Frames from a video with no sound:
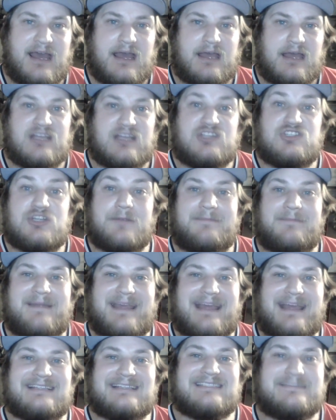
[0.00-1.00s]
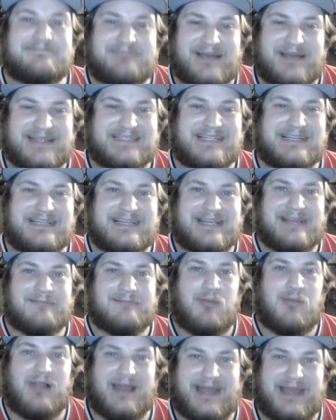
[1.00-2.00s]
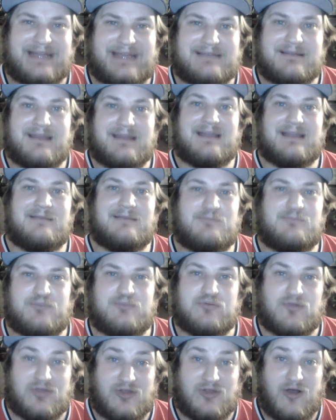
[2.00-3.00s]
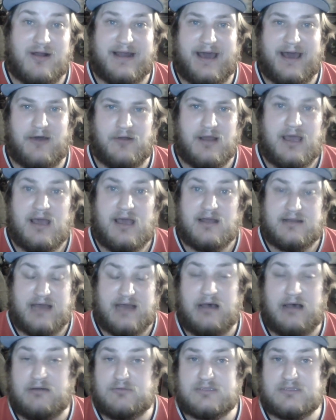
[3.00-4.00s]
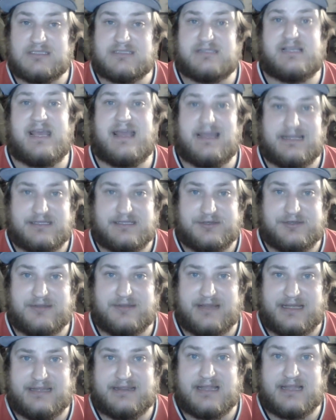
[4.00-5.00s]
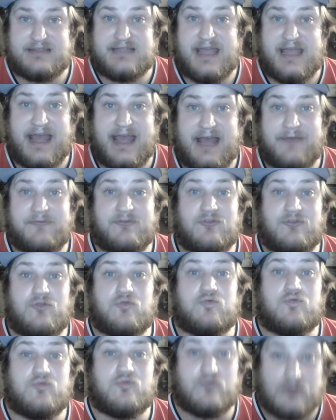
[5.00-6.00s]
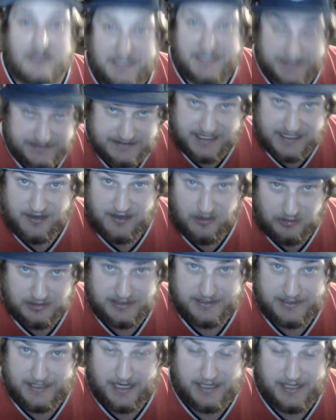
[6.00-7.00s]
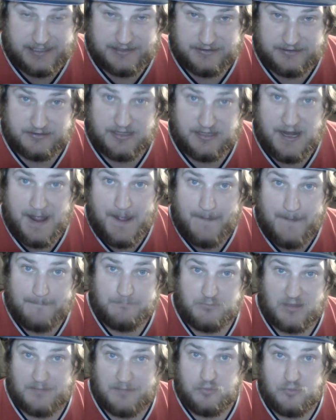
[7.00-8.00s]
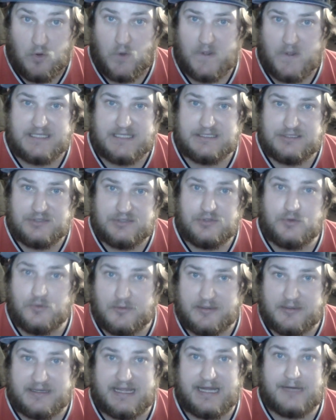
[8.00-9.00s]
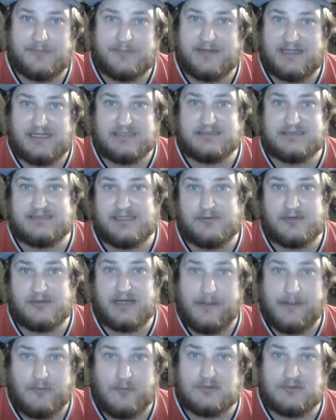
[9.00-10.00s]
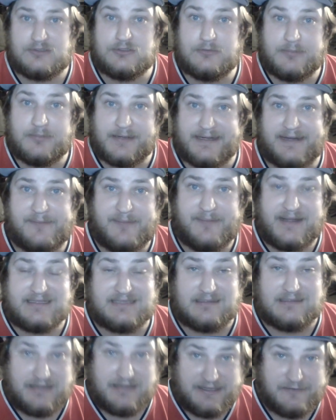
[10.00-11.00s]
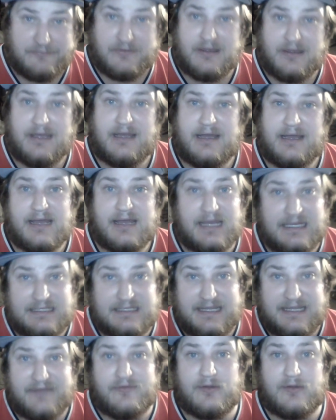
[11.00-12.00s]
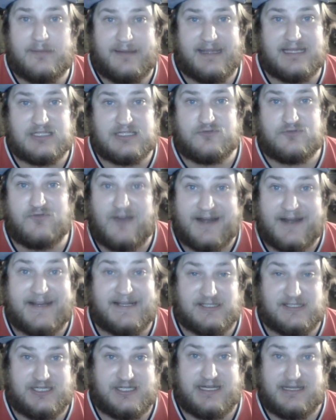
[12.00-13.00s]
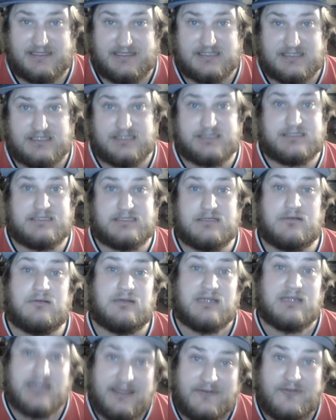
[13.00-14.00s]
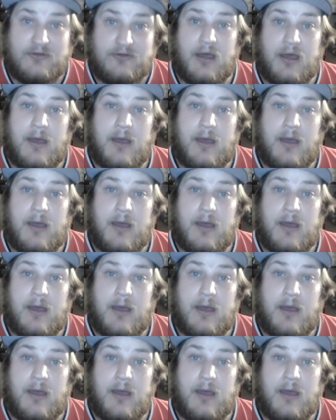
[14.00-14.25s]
It should be expected and planned and thought out. Now, I will say I do think that they have great healthcare employees who were there, because they were able to bring him back to life and give him a fighting chance to still live.